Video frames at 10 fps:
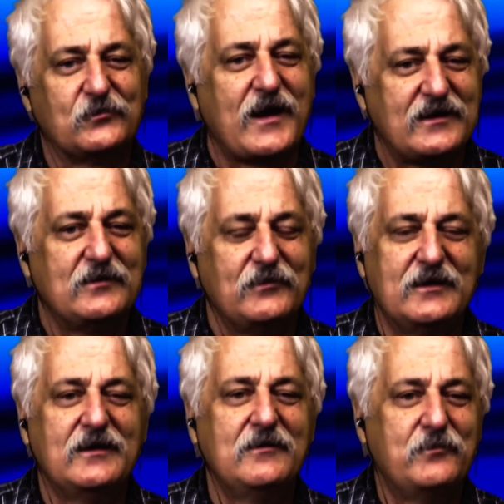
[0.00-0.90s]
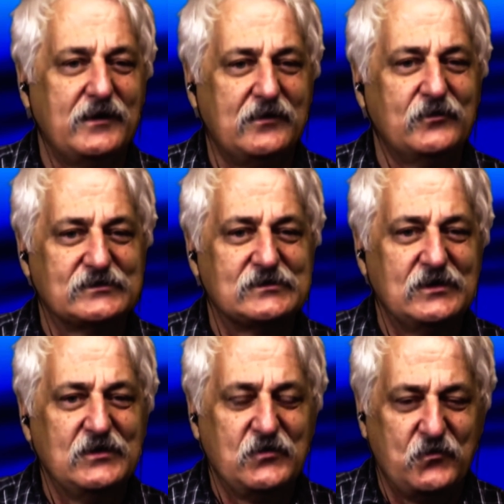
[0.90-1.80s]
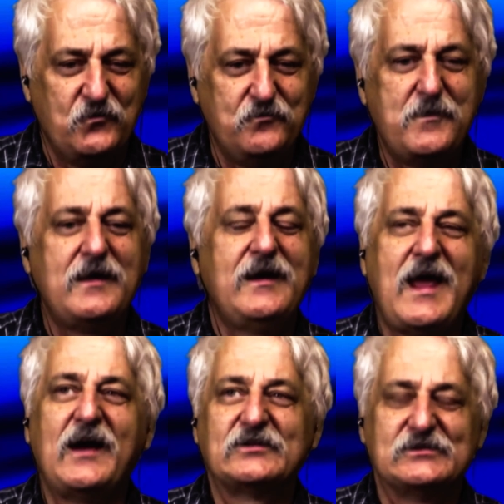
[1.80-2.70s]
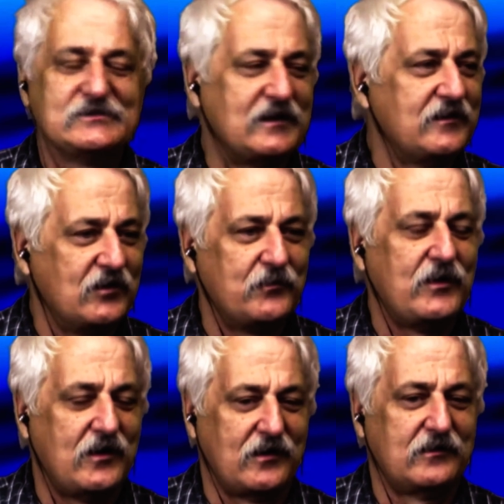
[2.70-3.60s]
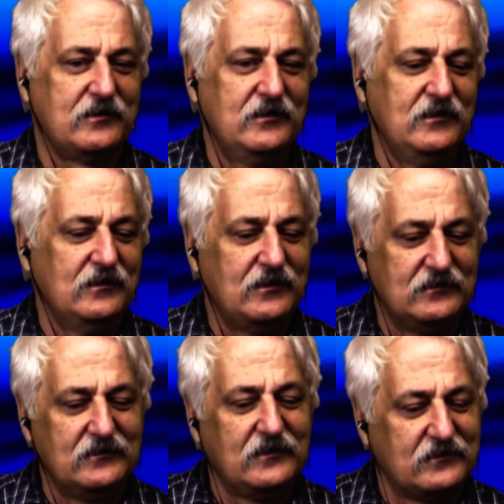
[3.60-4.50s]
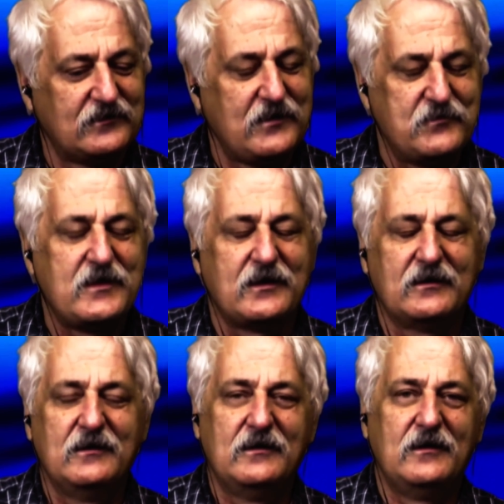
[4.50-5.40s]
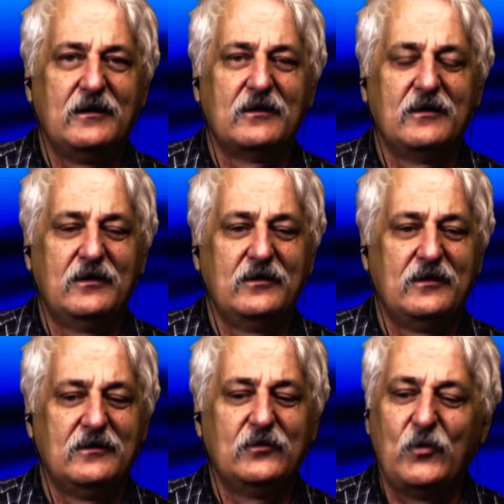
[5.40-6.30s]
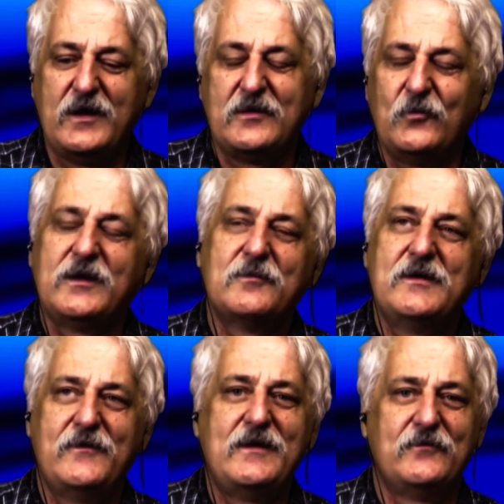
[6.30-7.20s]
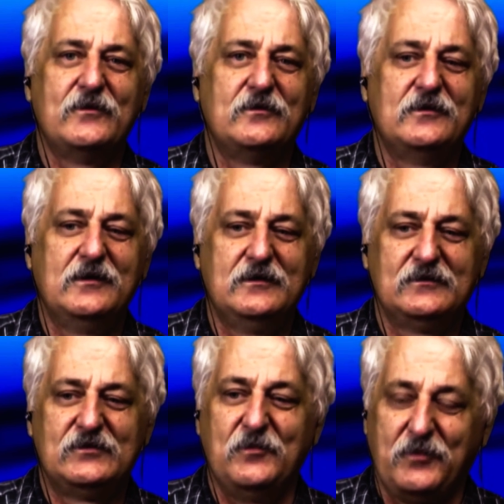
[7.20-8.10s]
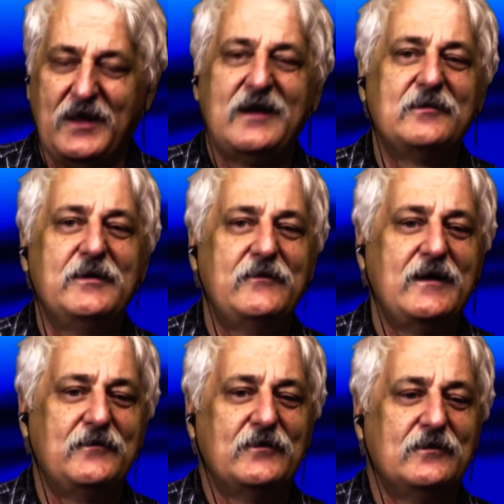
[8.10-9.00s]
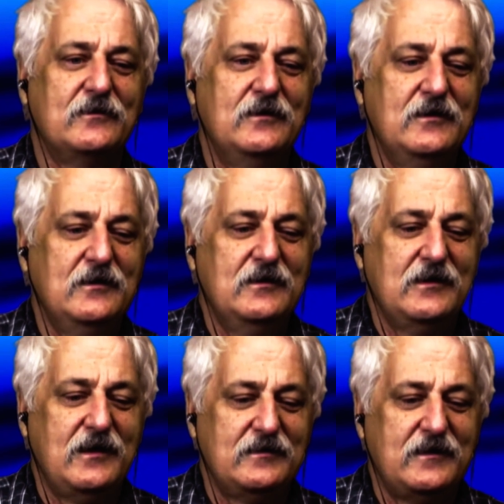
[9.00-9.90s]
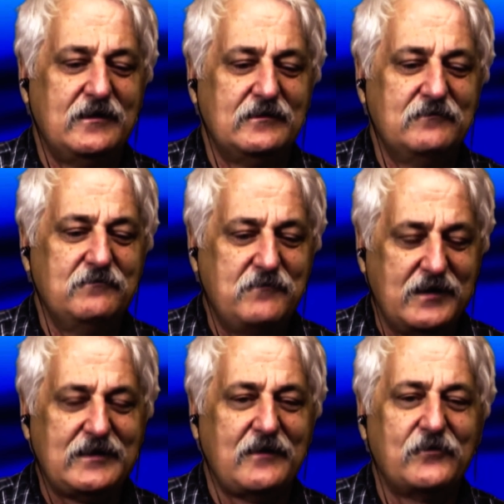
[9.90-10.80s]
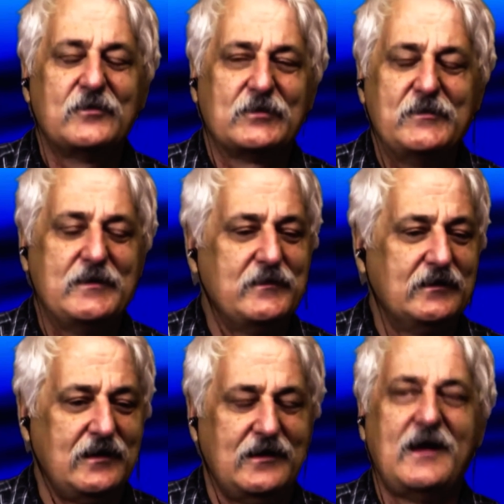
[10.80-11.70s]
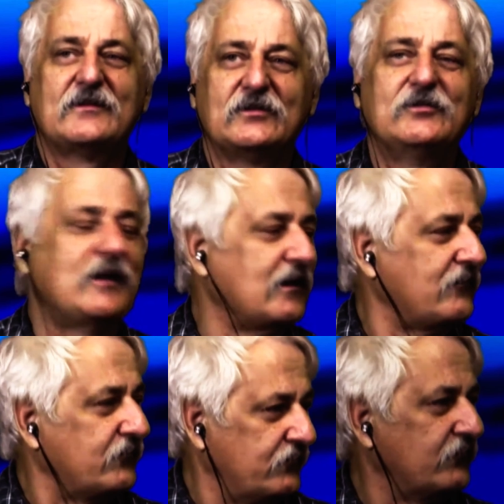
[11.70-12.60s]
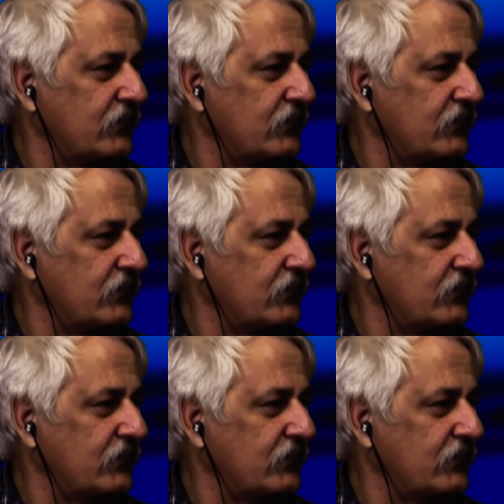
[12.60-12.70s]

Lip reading: randomly, but it was many actions on their part. And same thing, the way that we can be faithful is to plan to be faithful and then make that firm commitment and execute on that